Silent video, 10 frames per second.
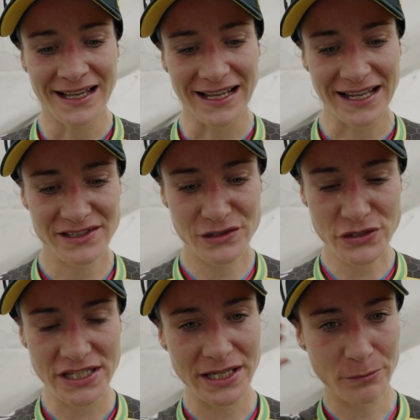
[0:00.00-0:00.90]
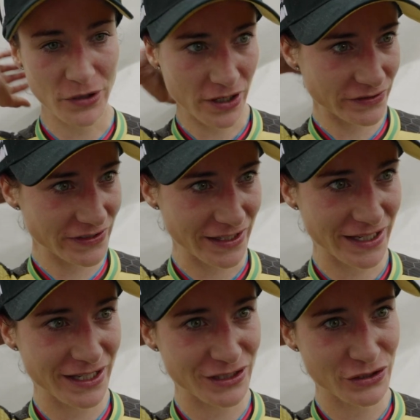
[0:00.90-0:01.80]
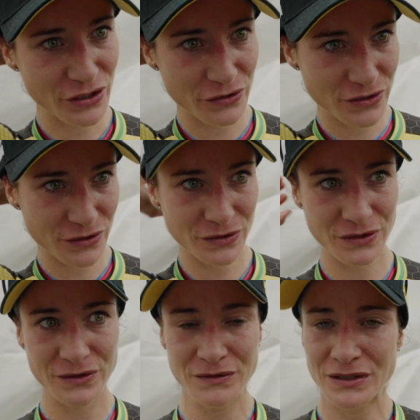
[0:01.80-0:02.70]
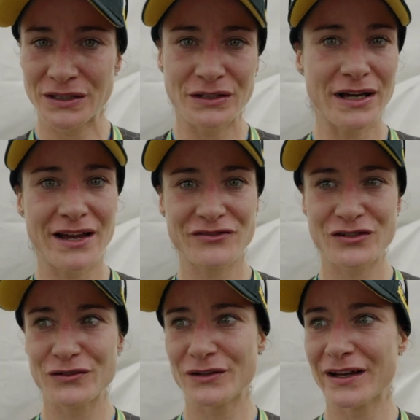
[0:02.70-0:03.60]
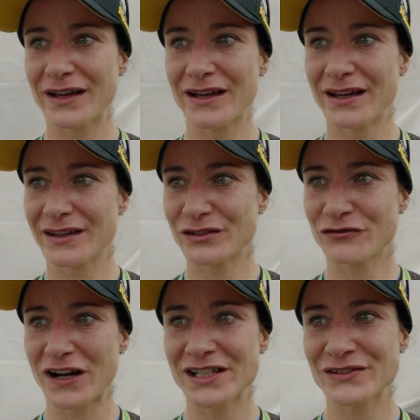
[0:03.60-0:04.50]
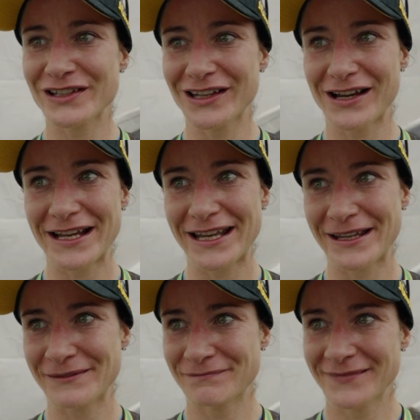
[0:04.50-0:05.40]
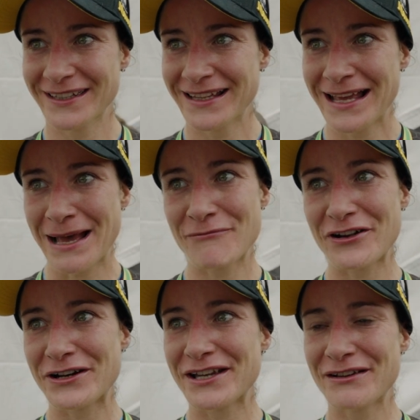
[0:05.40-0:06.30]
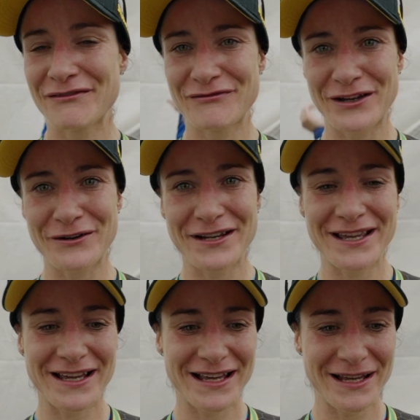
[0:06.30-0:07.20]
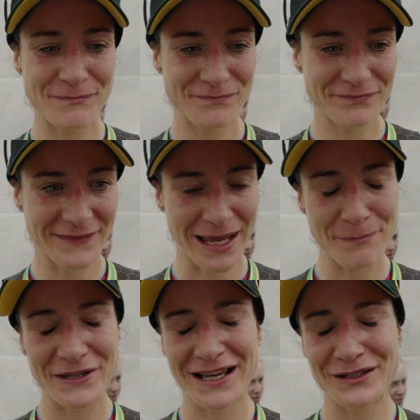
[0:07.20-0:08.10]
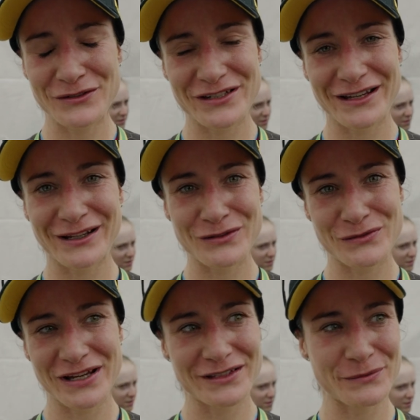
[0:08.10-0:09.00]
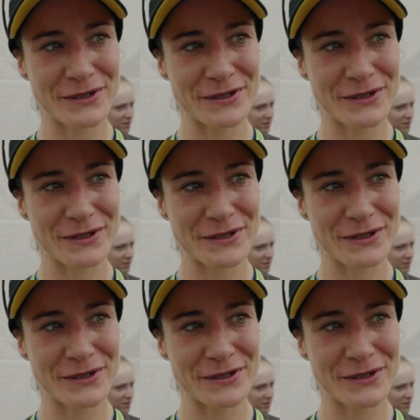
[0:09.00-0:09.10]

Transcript: against Lucinda Brand uh, you know you you have to, to uh, fight to the line and I'm very very um, happy I could uh, could take the